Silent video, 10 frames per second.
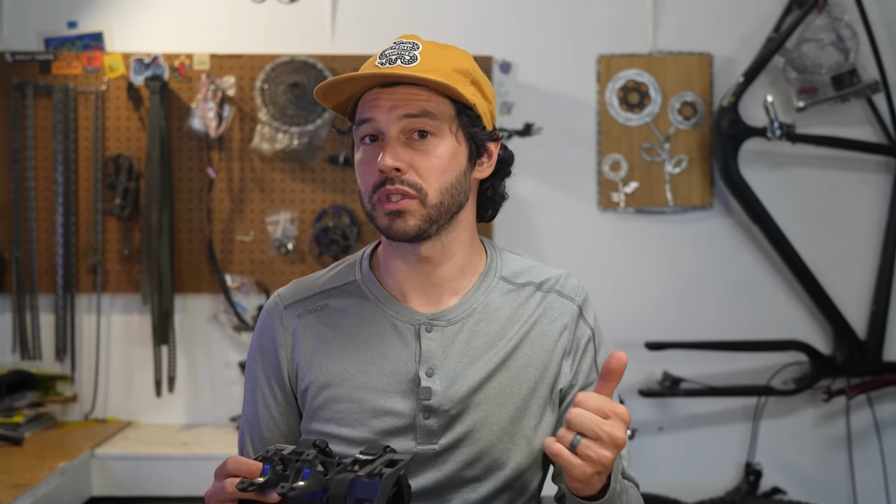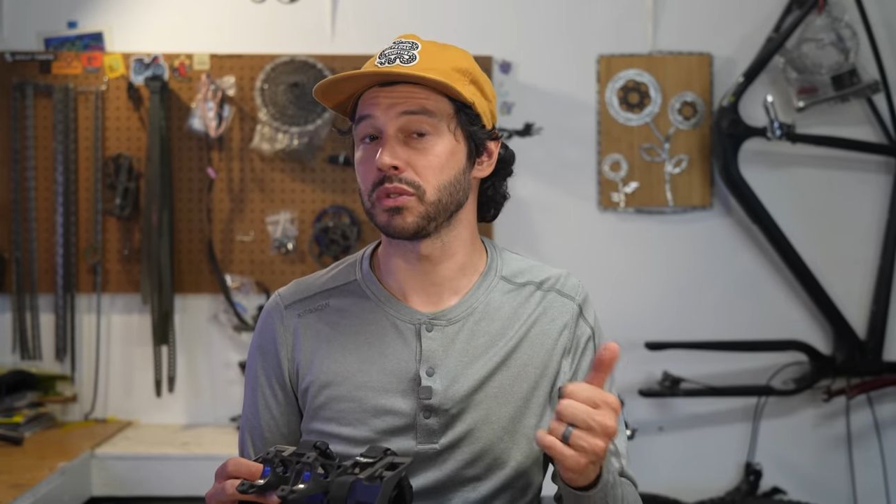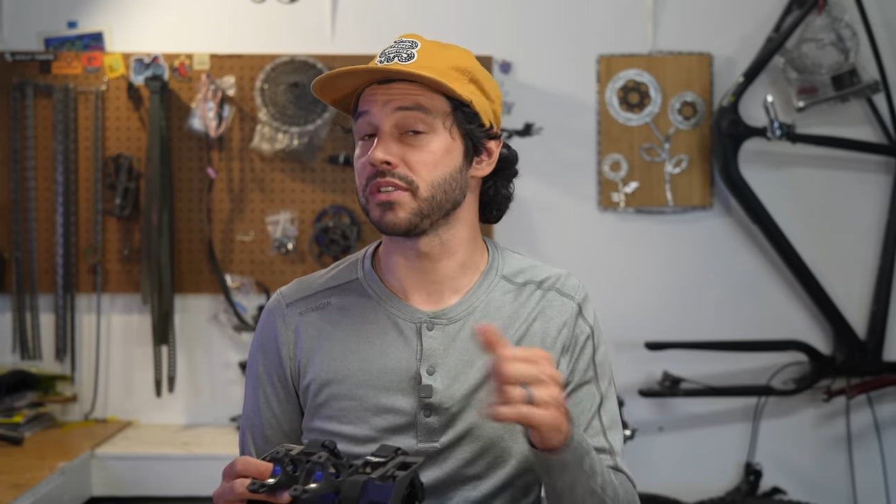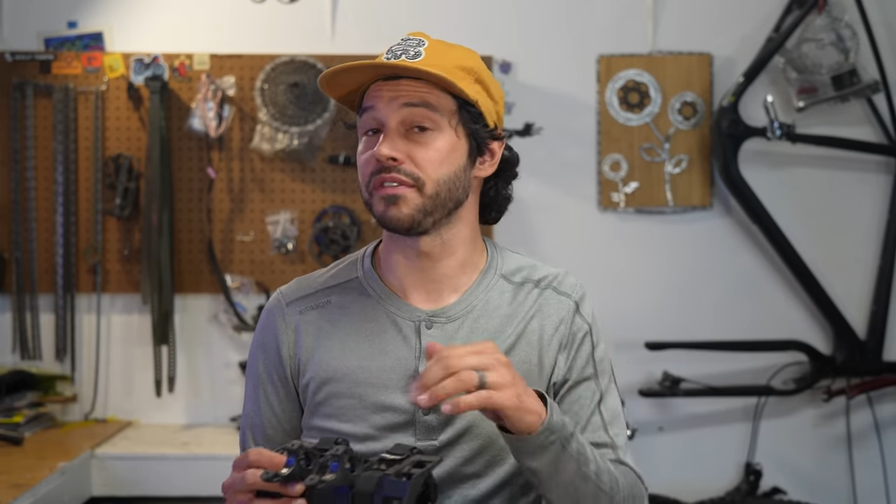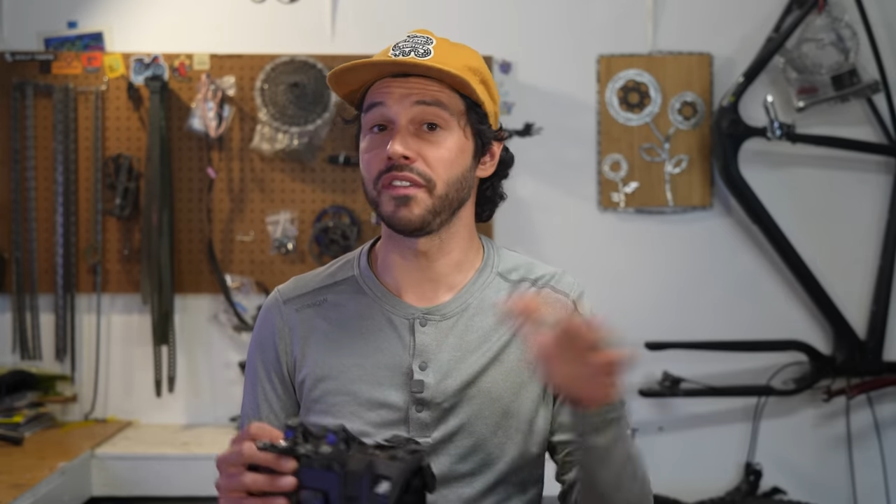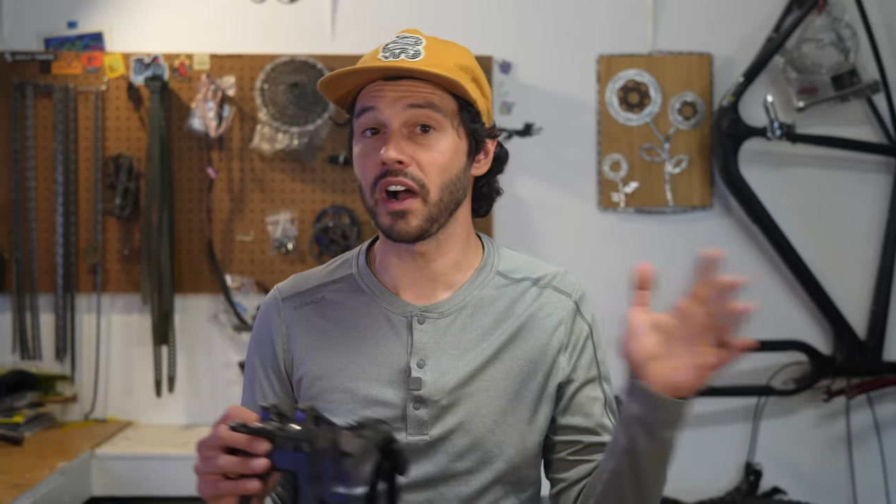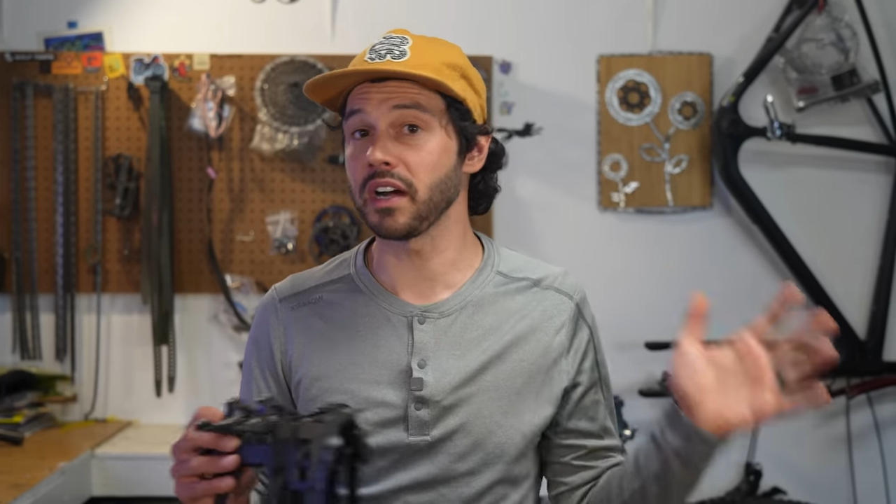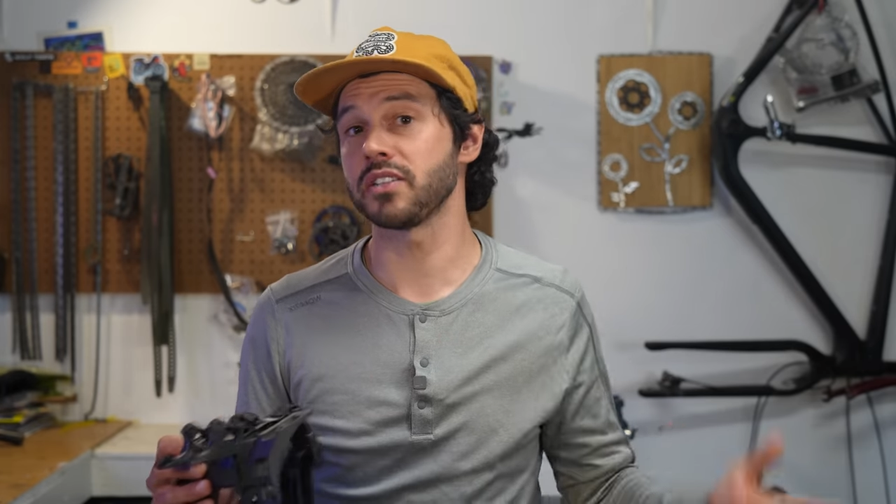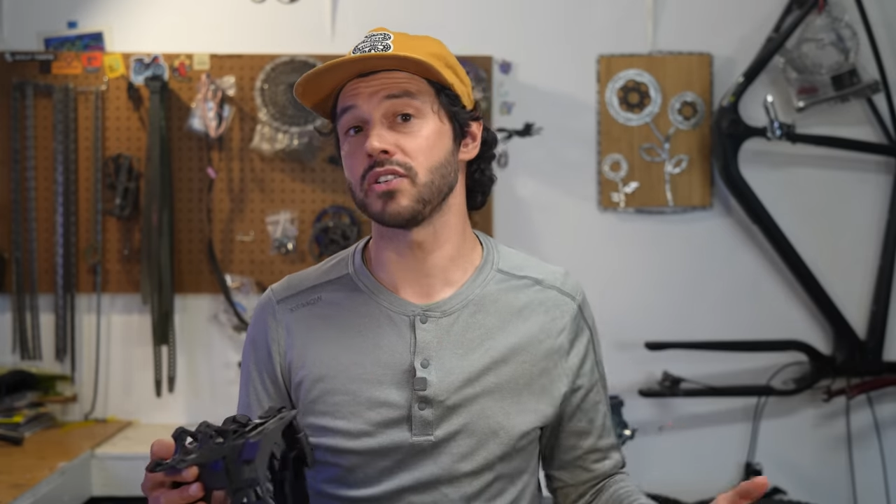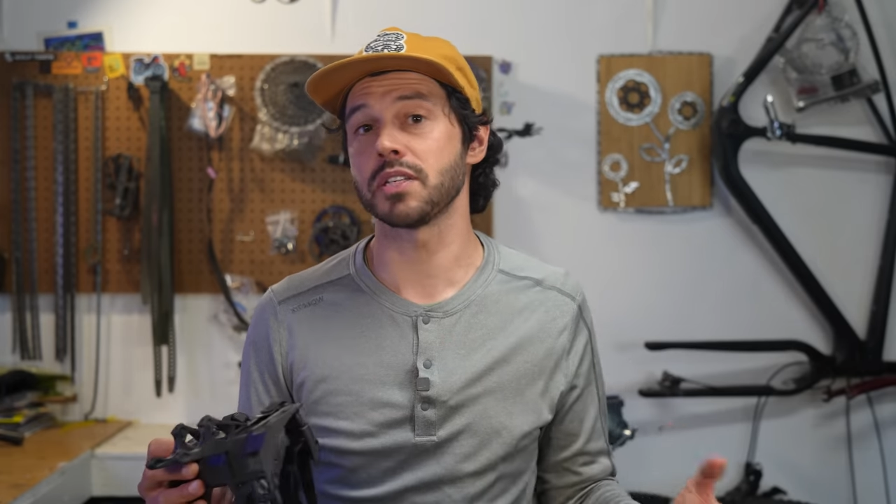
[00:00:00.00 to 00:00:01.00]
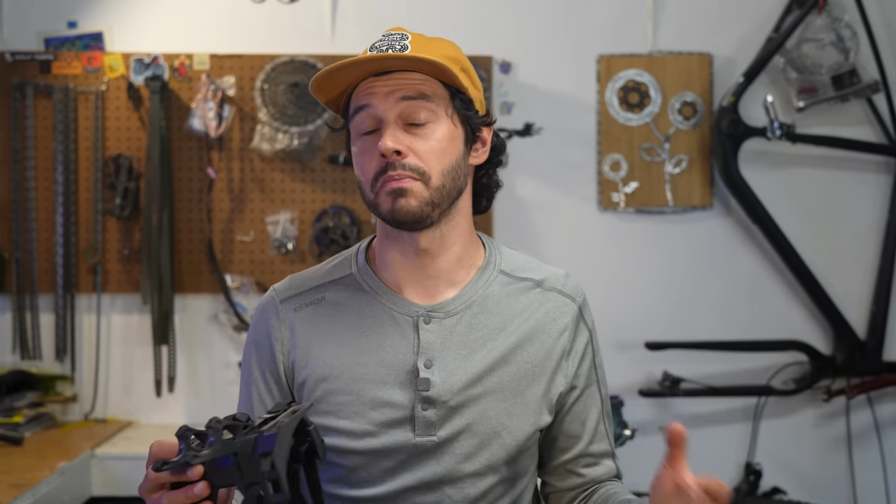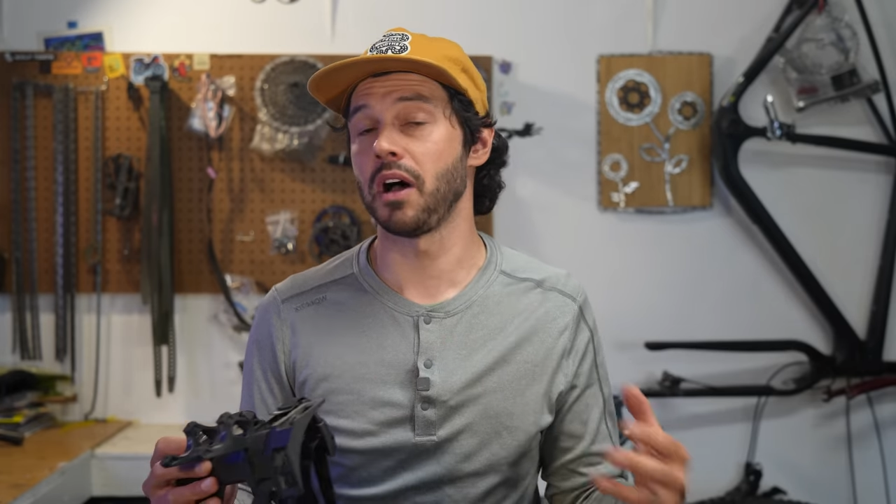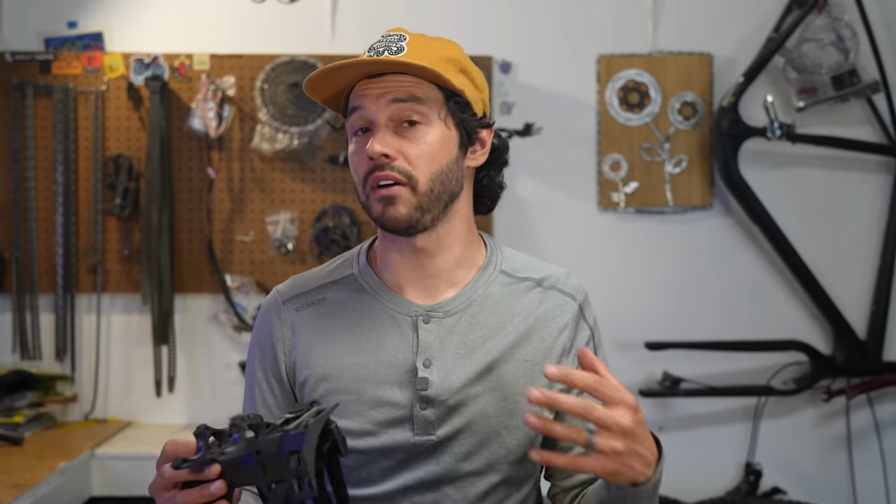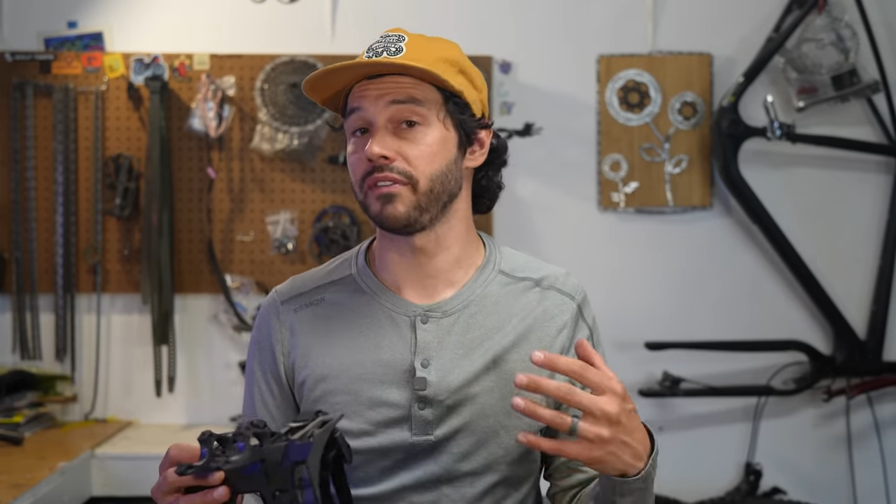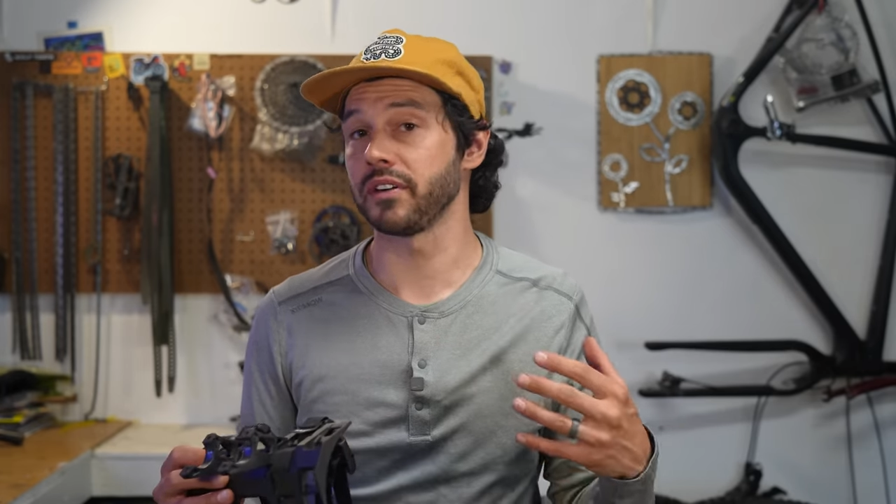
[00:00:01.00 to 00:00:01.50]
which was far too
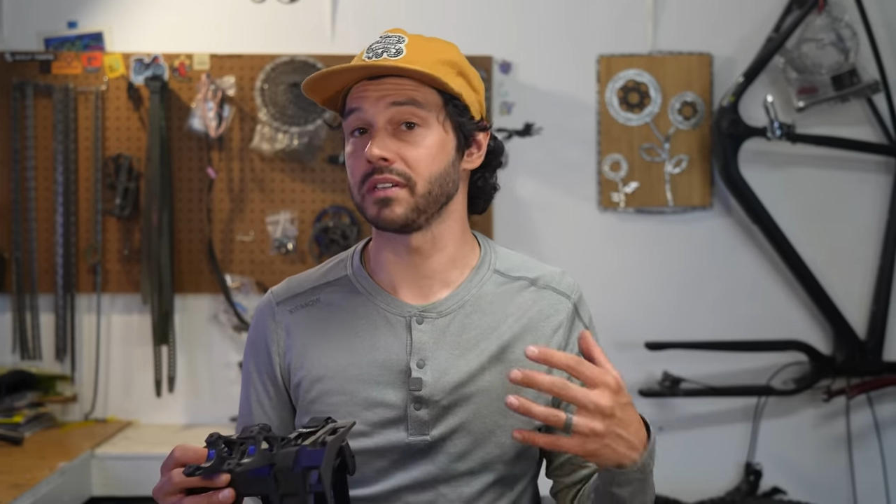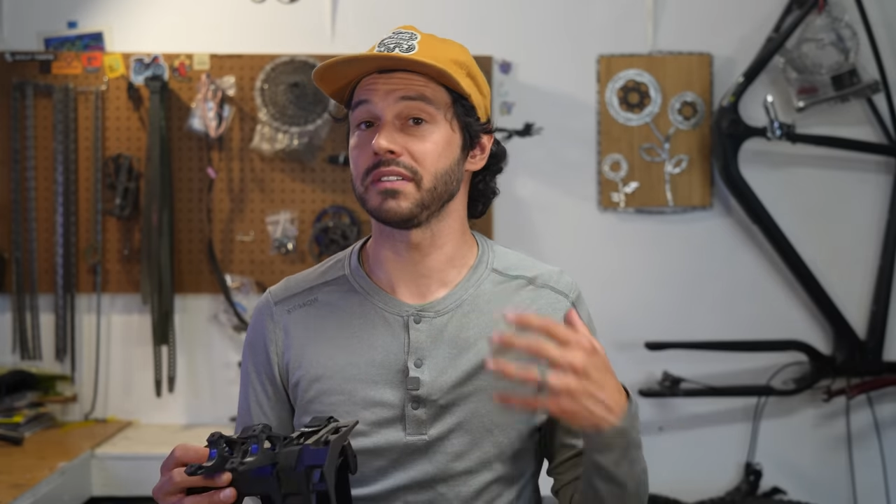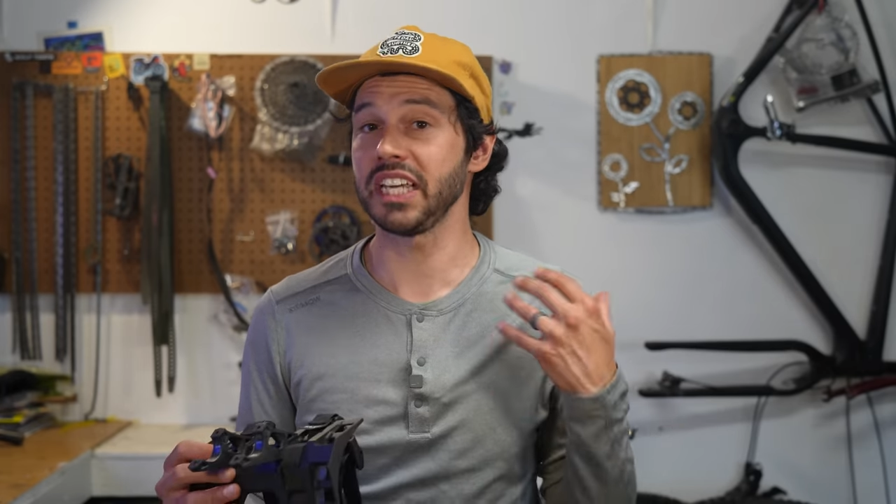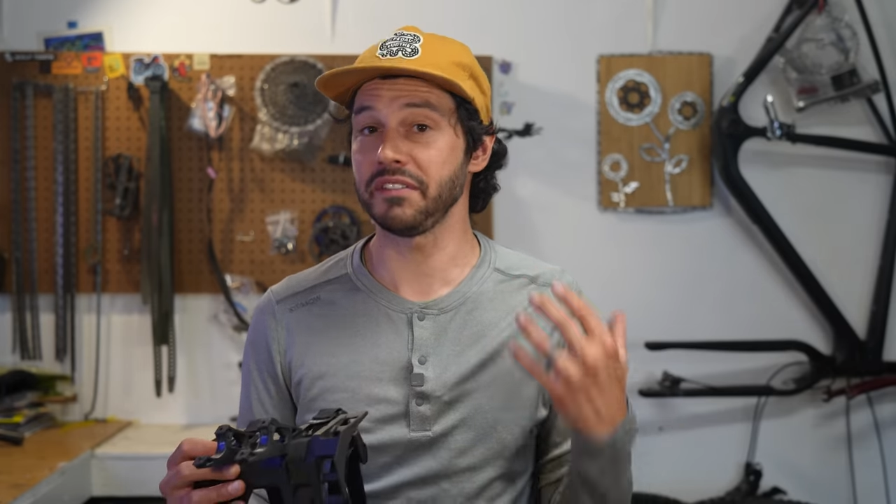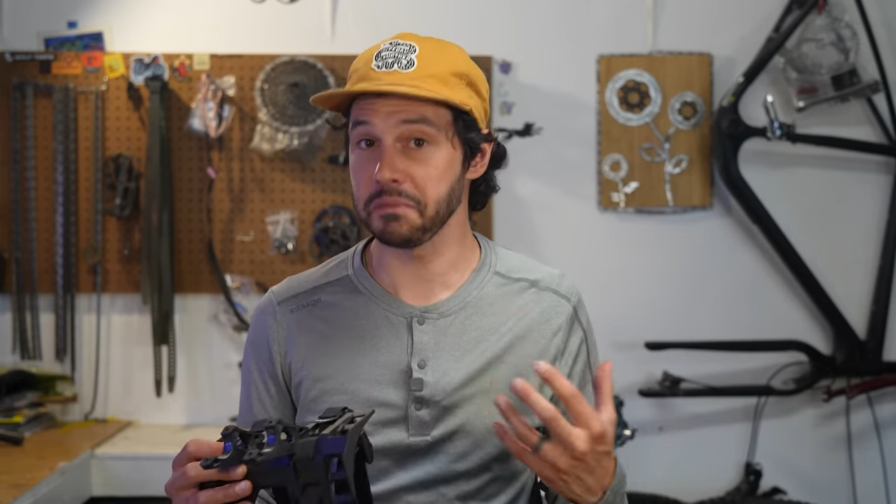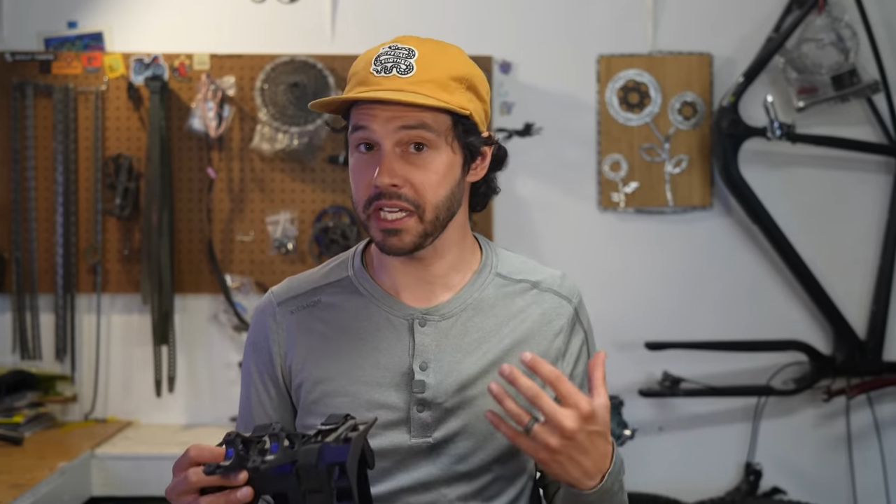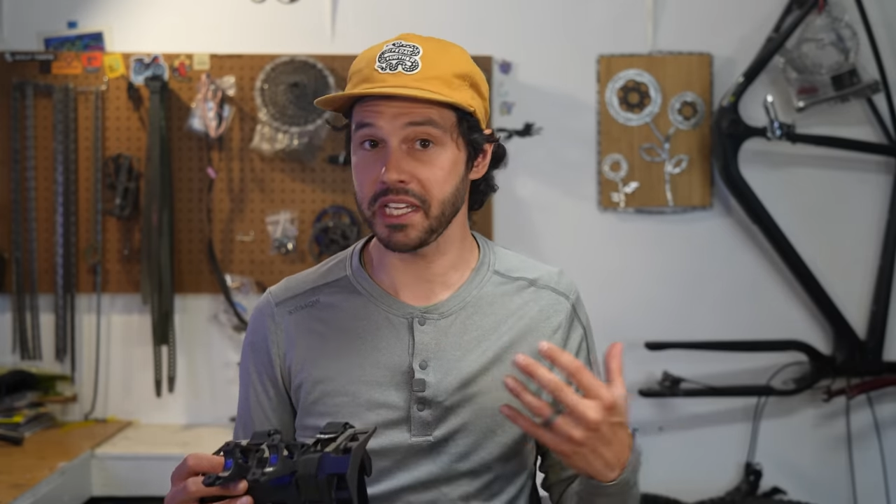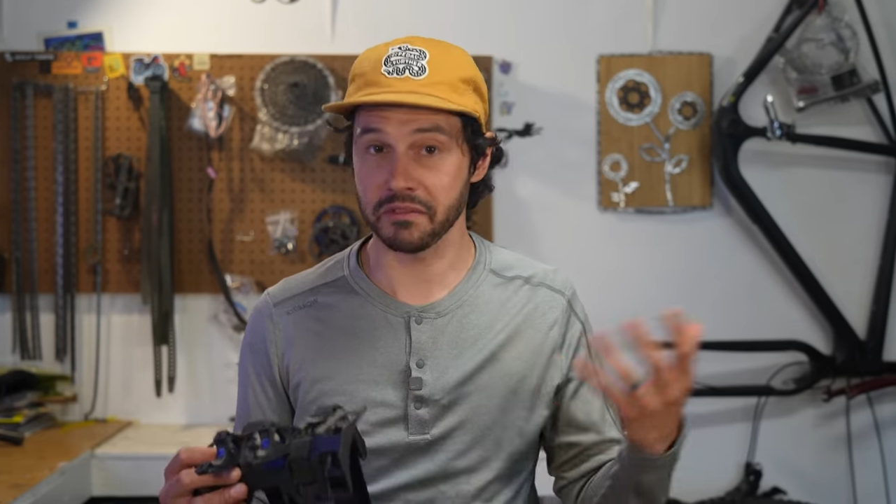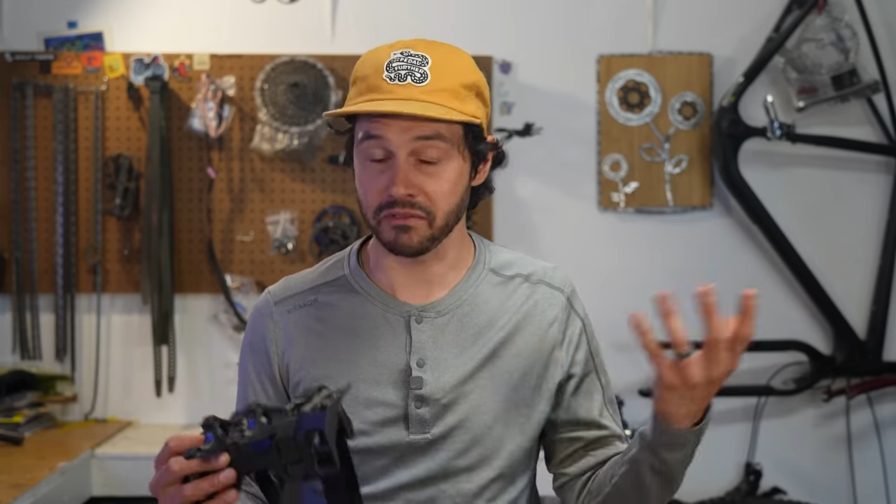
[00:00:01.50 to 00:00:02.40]
small for even me, a